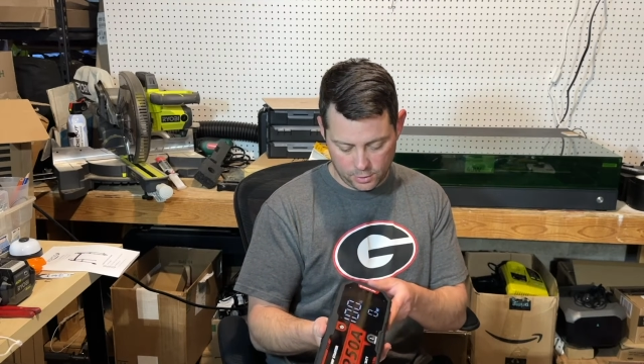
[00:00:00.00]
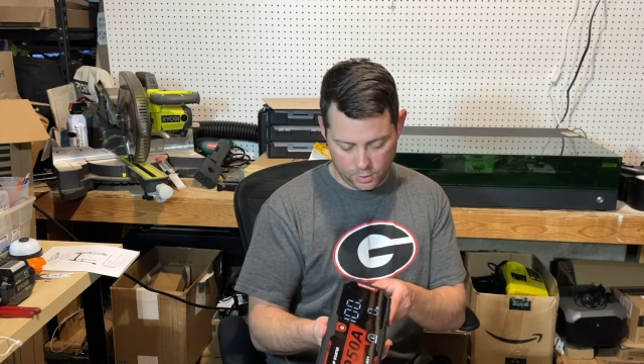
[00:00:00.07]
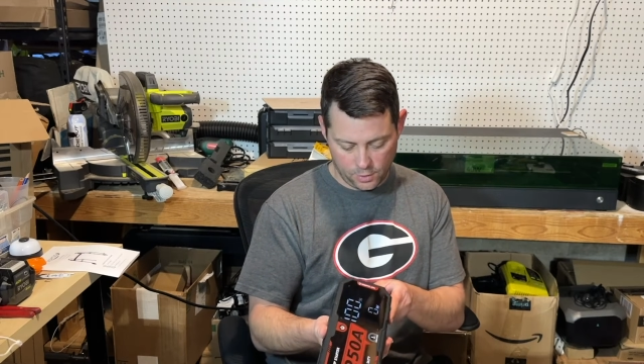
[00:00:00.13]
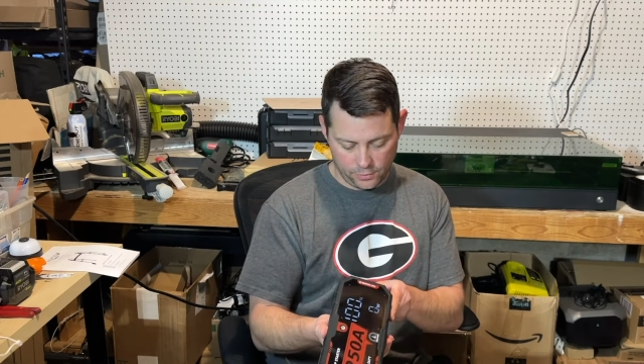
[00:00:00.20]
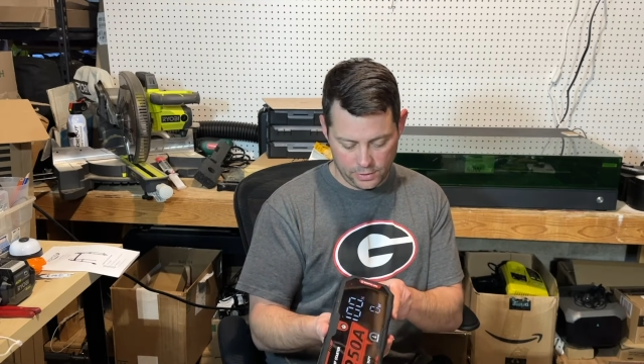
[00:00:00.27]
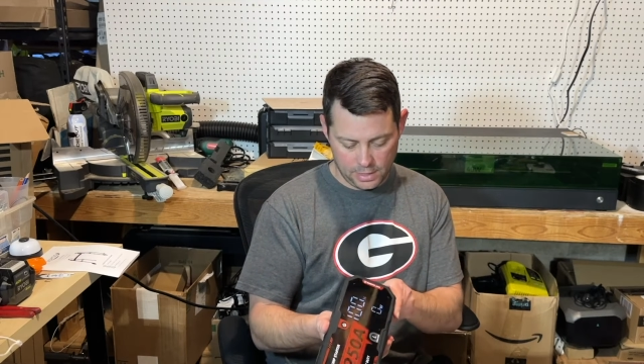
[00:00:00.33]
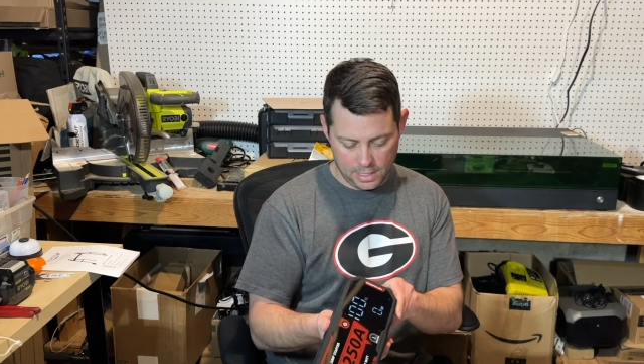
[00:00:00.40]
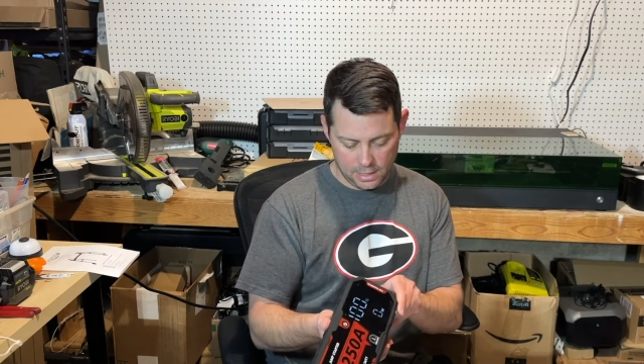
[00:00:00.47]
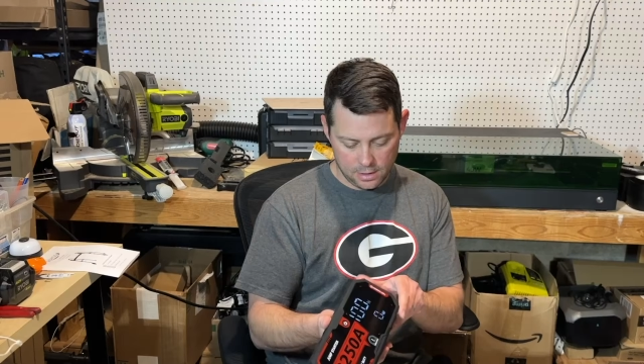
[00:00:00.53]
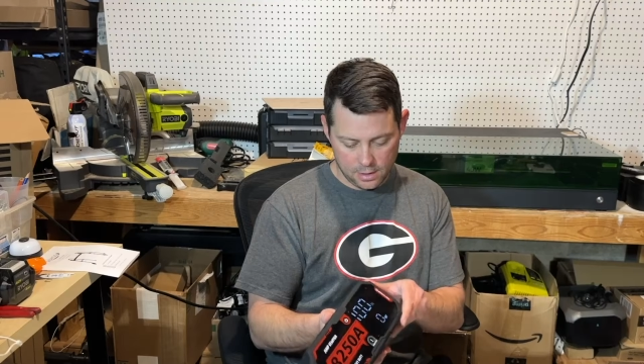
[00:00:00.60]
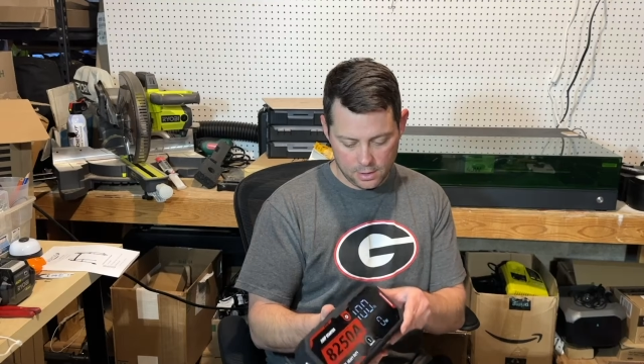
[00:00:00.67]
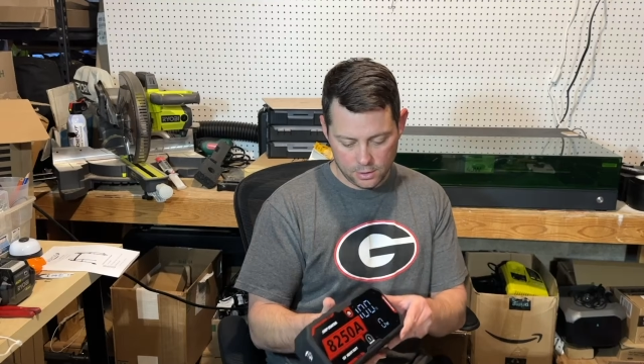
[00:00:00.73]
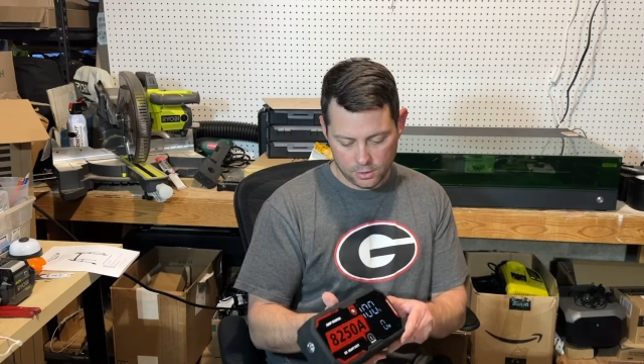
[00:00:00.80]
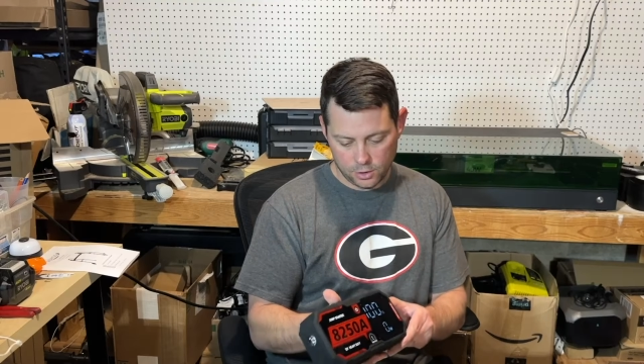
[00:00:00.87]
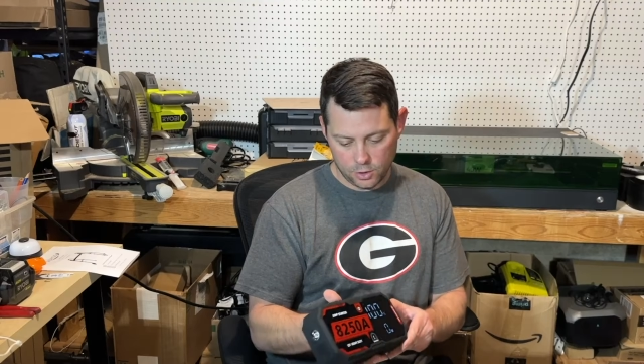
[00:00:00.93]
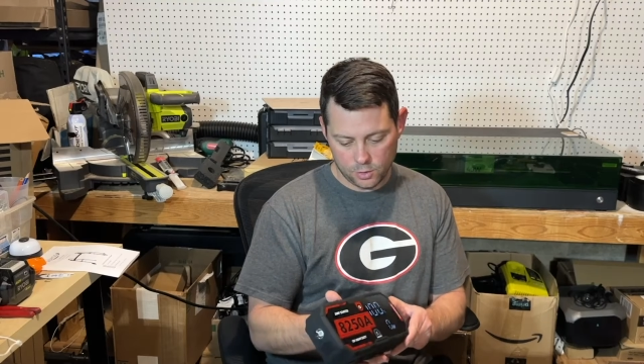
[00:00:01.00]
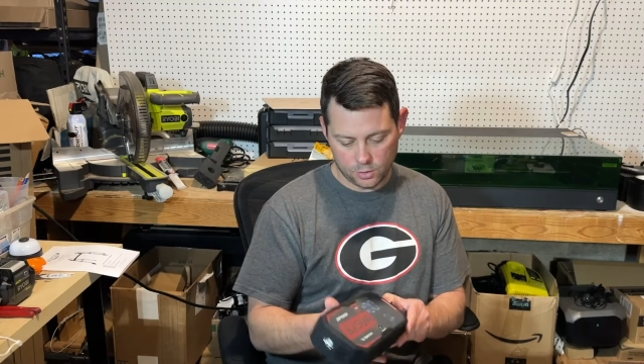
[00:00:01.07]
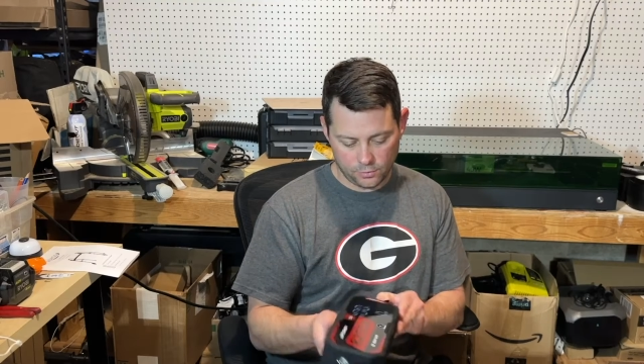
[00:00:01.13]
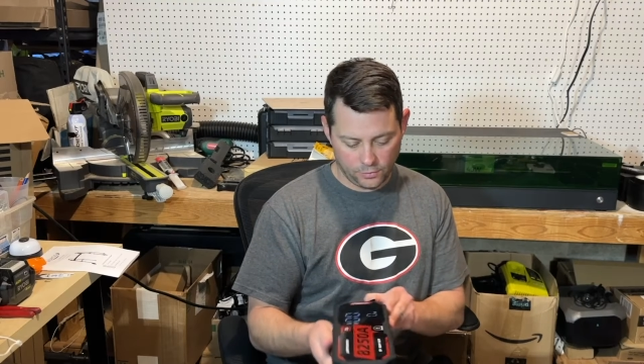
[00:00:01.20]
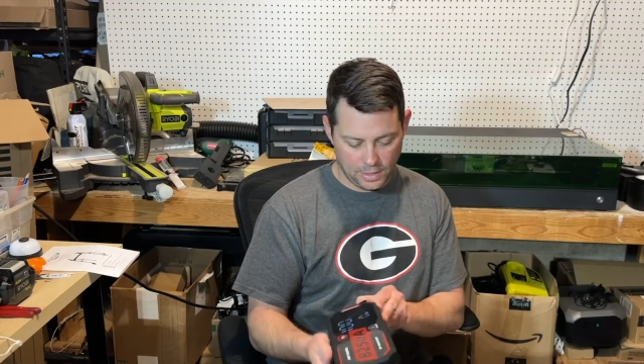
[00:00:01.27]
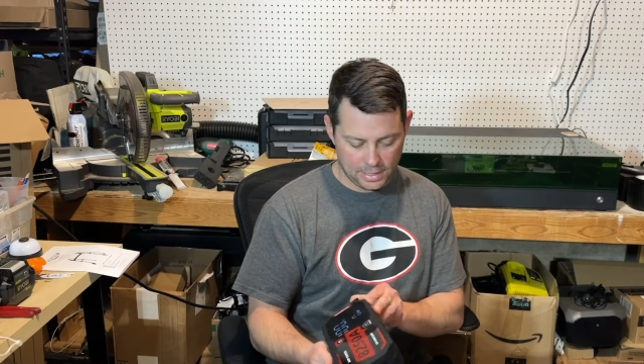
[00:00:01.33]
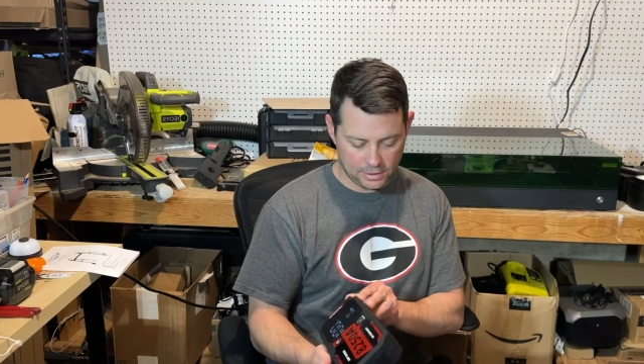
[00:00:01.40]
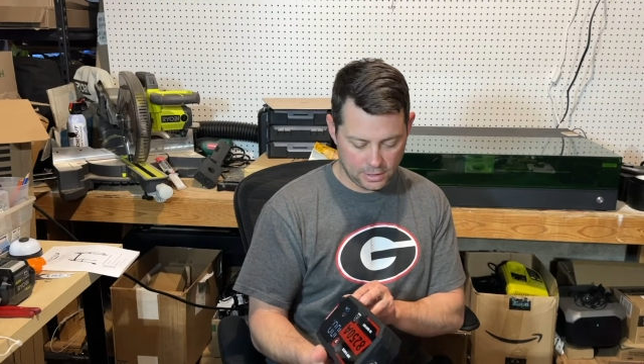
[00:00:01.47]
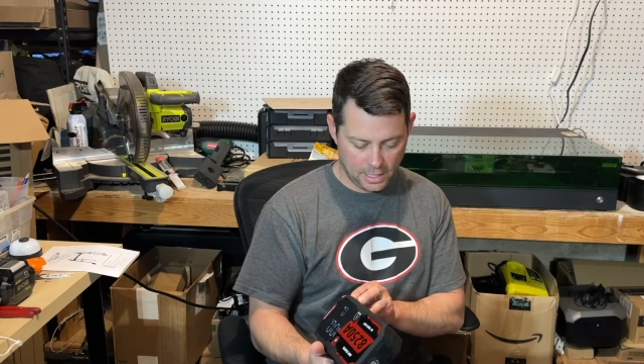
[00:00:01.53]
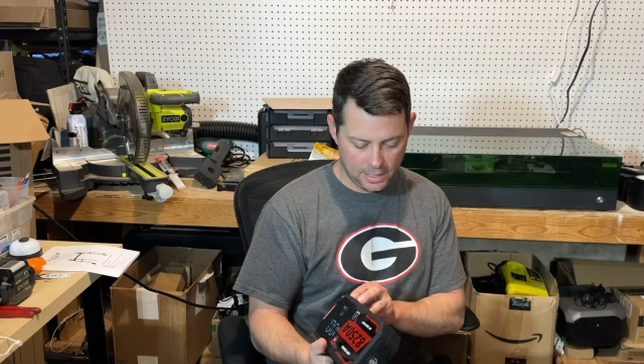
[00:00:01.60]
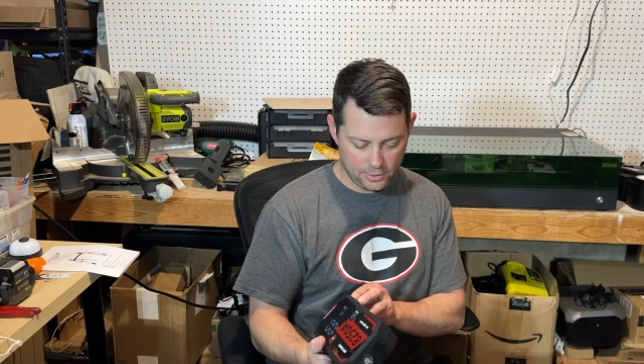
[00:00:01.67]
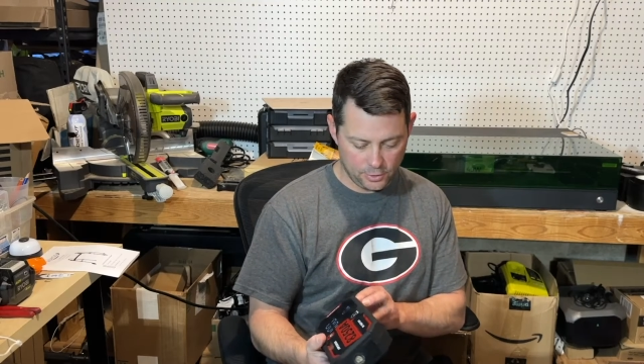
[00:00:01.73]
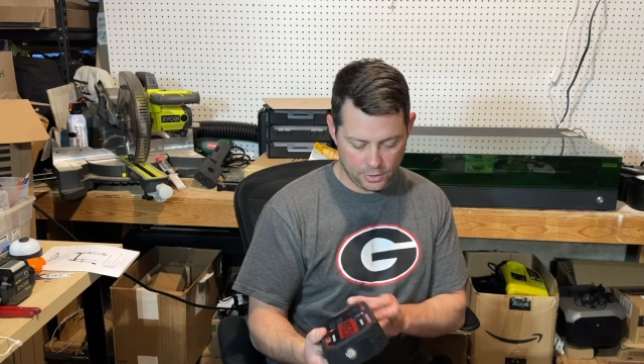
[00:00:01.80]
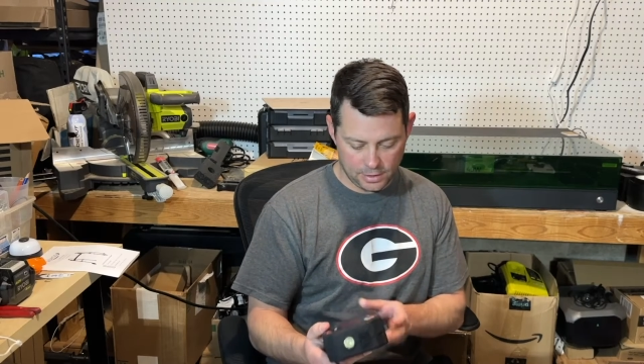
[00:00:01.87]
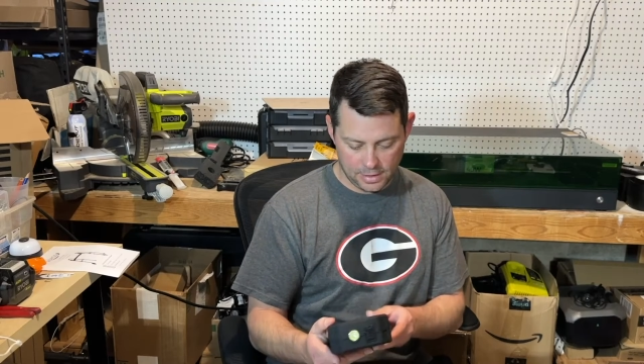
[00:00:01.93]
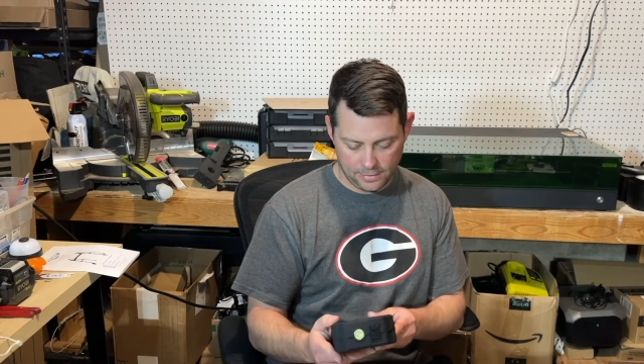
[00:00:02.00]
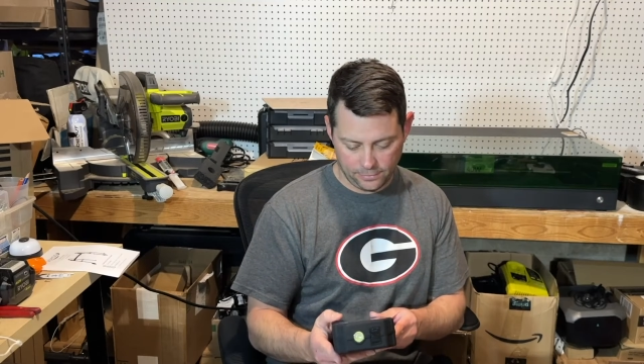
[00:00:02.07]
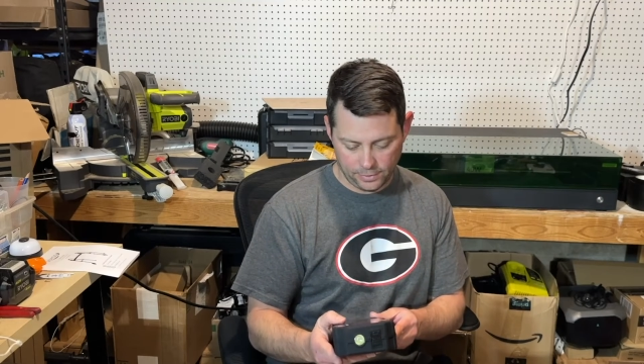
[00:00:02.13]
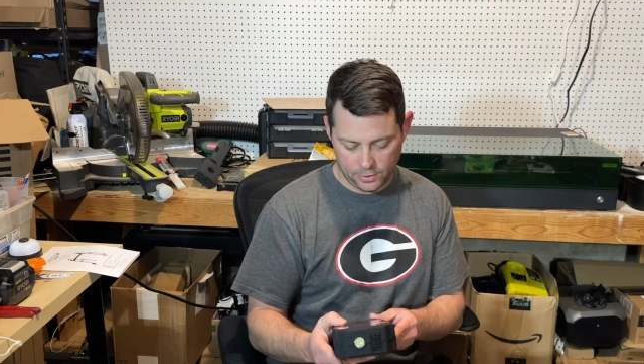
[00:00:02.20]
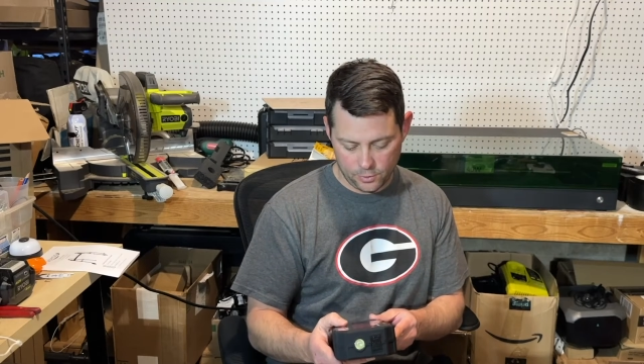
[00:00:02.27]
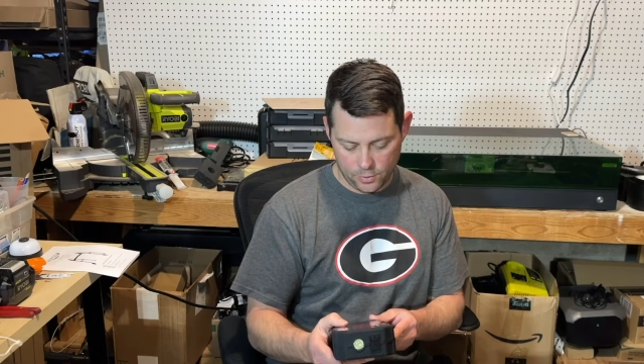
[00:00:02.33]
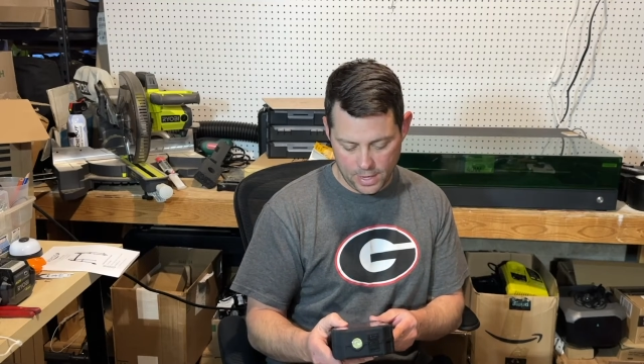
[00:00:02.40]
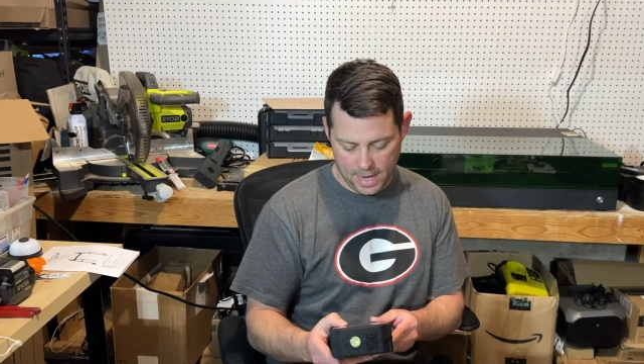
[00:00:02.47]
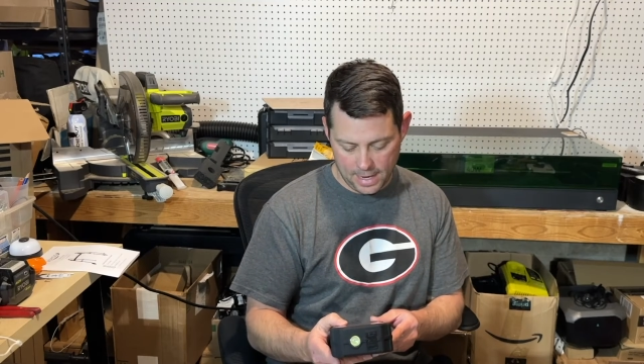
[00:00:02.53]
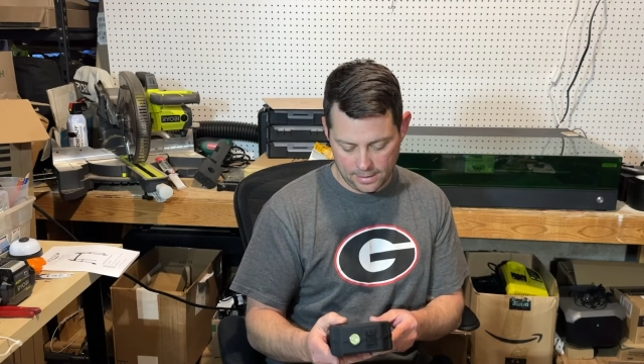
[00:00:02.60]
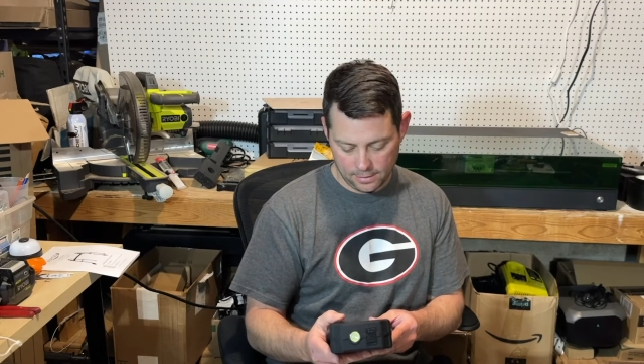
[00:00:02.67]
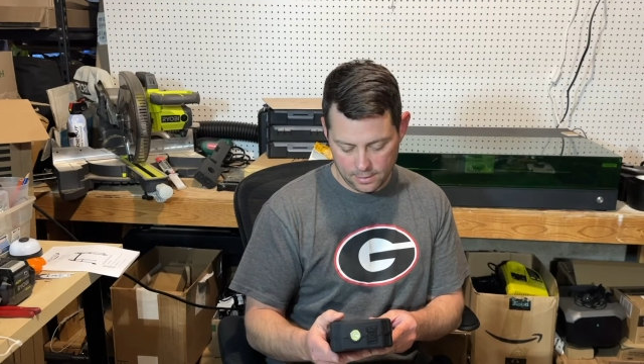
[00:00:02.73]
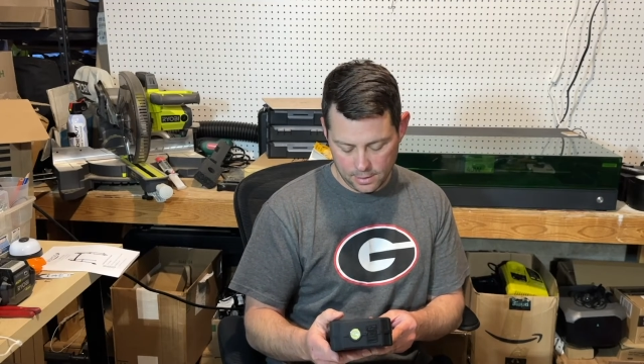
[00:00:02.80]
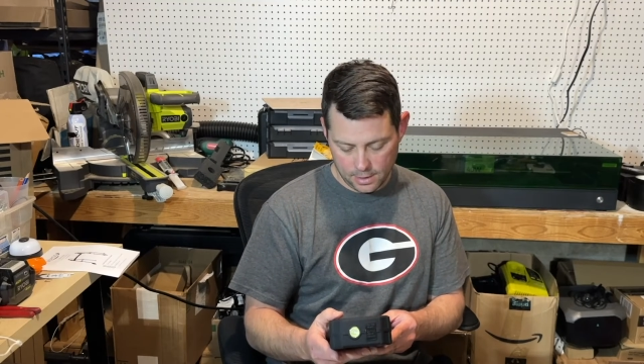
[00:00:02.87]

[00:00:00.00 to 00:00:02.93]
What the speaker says: So if you need to use the flashlight, you can definitely do that.